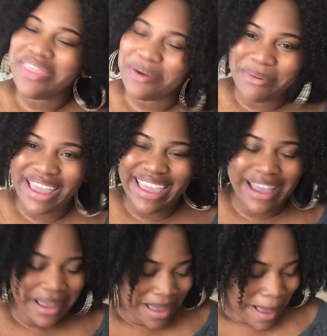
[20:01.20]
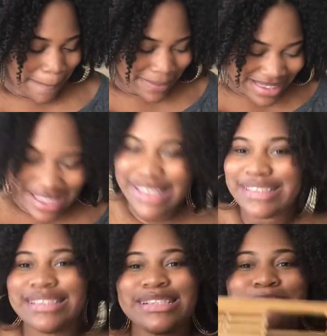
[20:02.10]
the wait
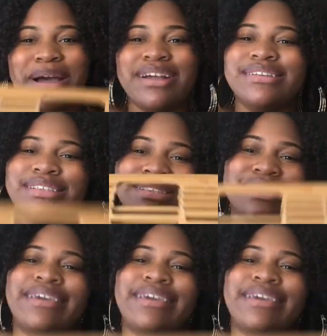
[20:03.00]
because this purse